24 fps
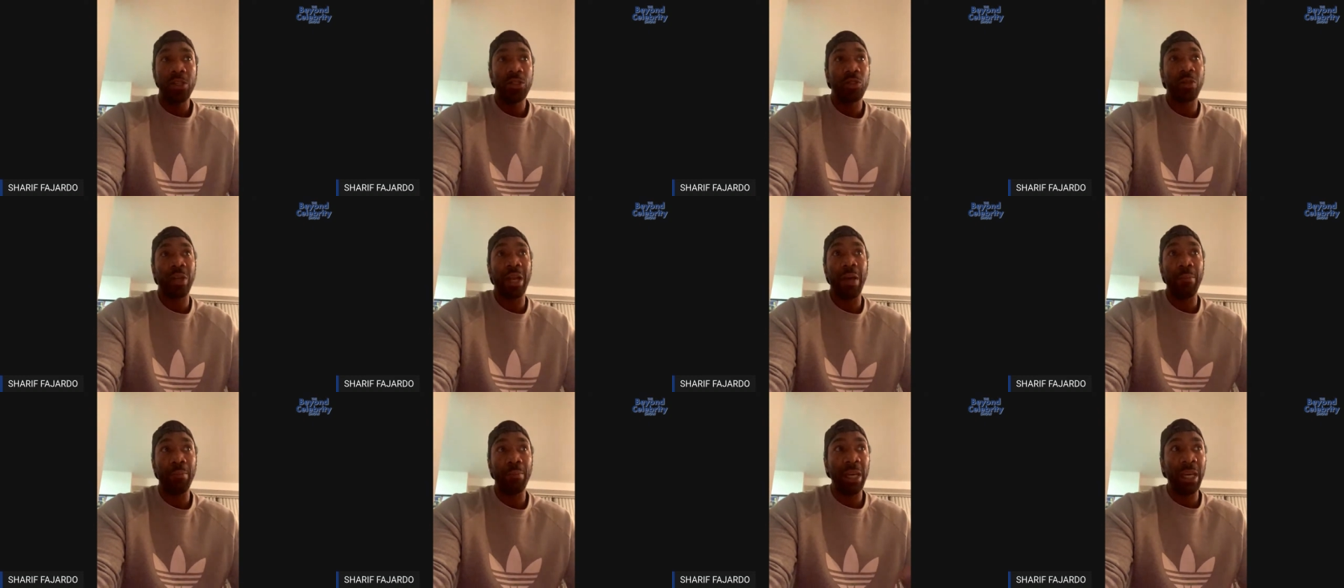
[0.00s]
So
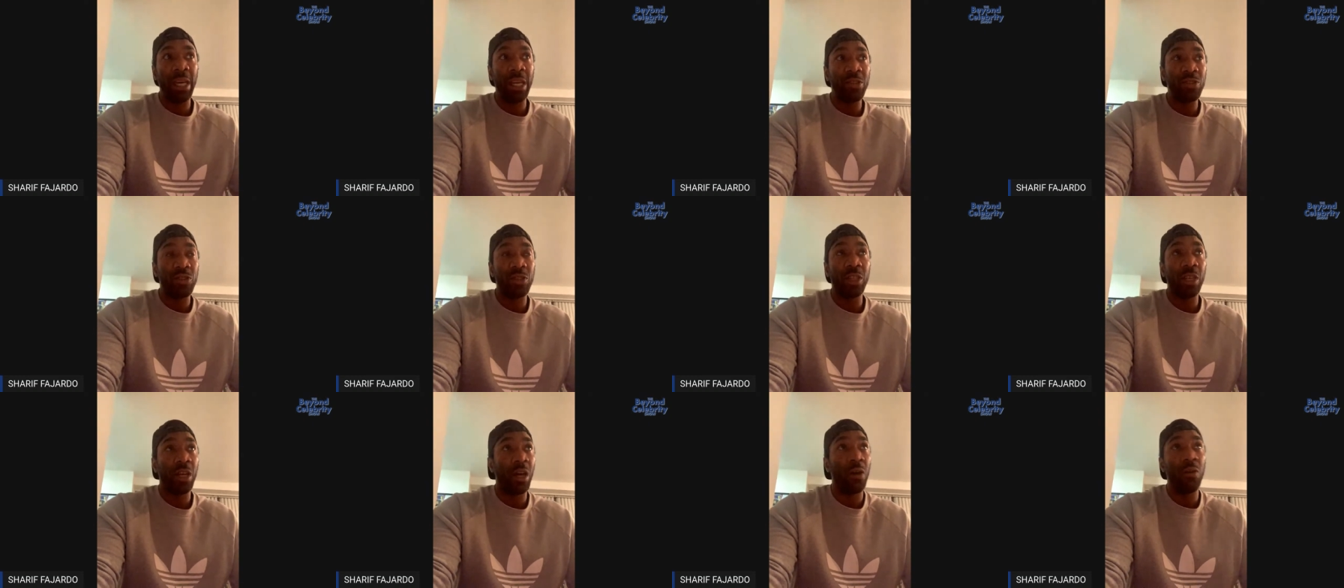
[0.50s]
that means,
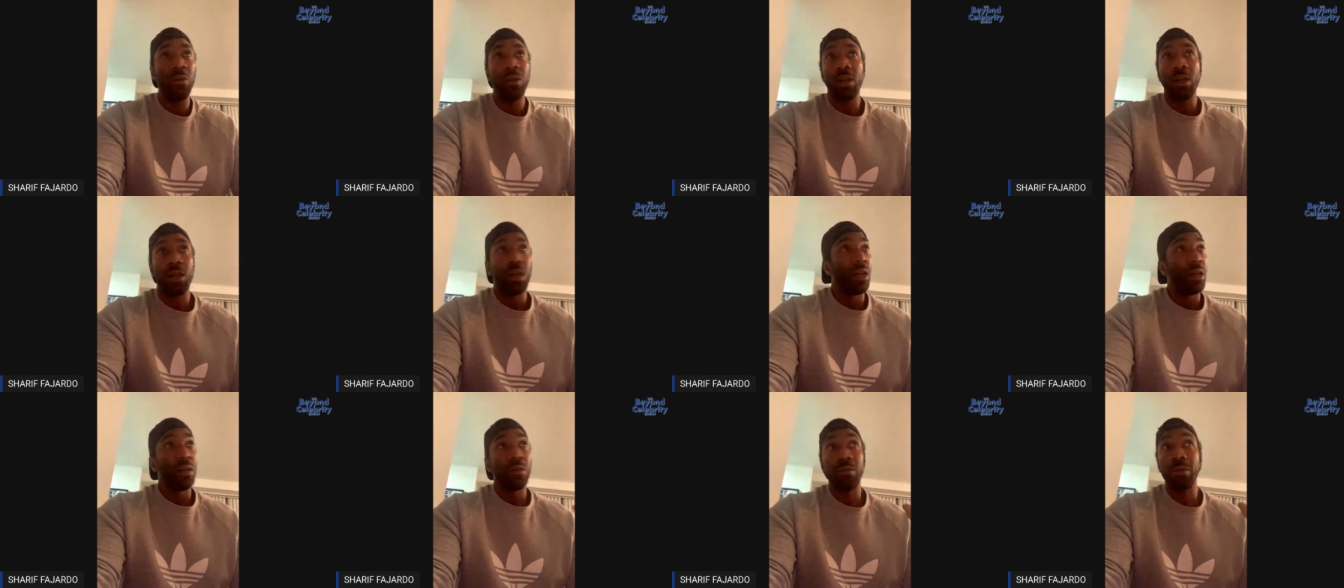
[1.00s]
you know,
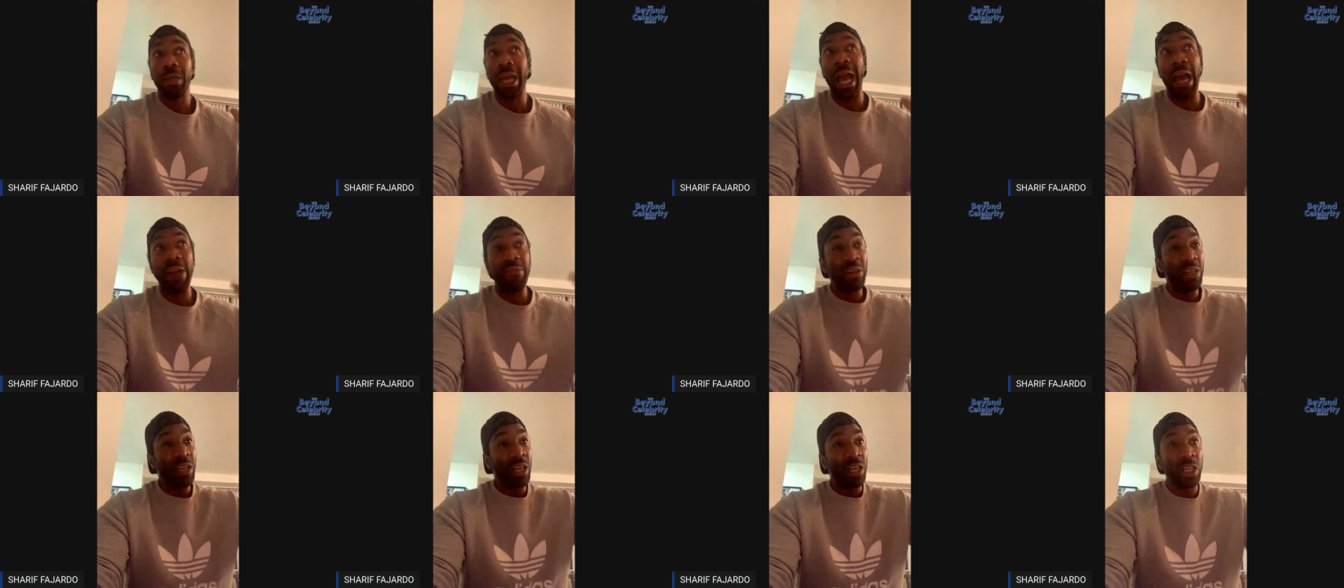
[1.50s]

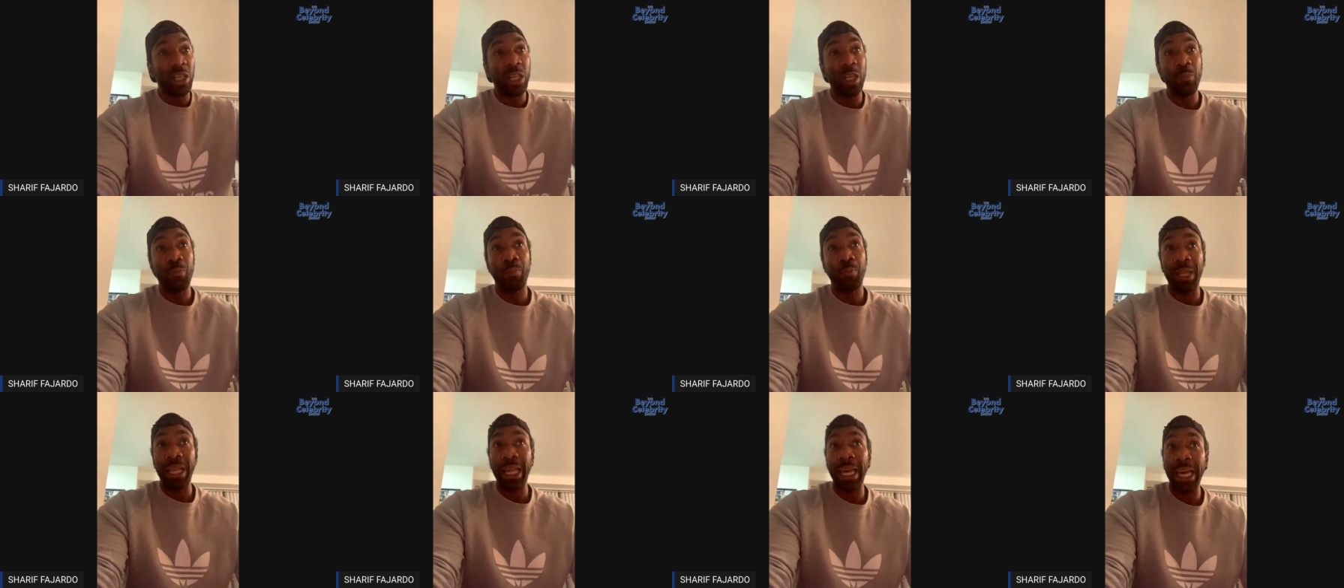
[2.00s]
having a good
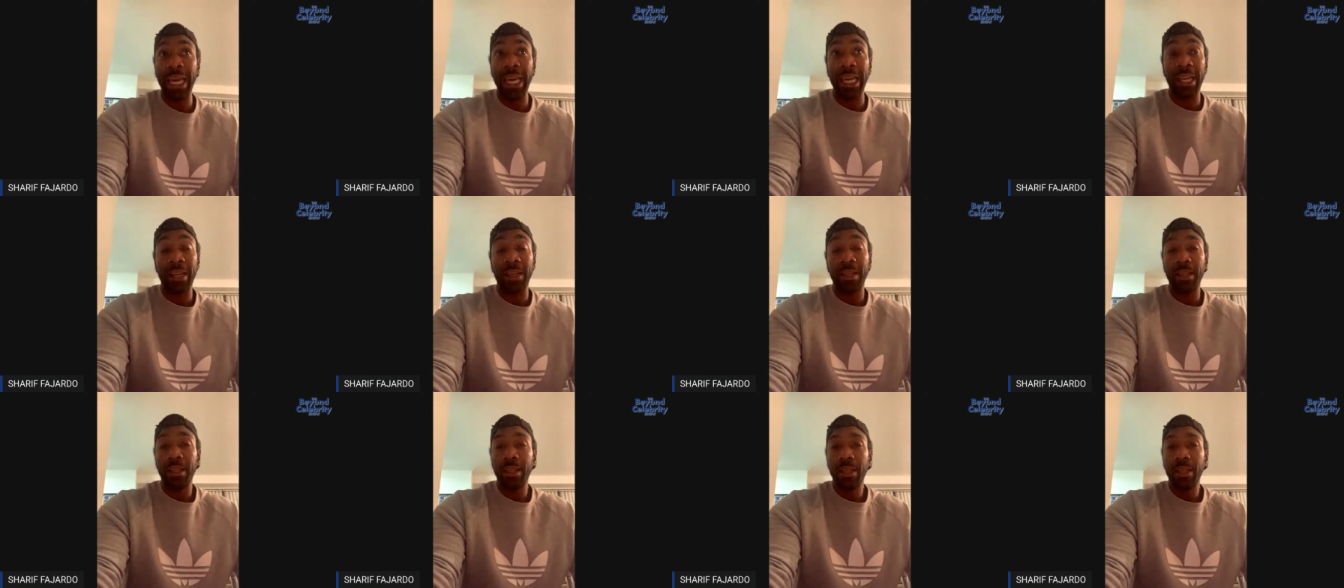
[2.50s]
plan,